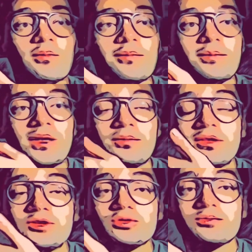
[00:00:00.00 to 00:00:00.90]
Maybe
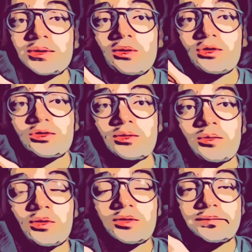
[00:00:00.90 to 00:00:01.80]
he should be also
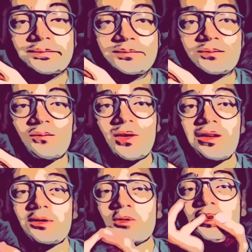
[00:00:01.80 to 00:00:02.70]
more. I
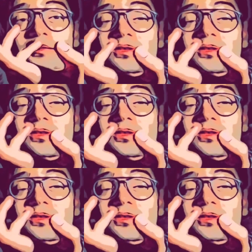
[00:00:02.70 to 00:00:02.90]
don't know.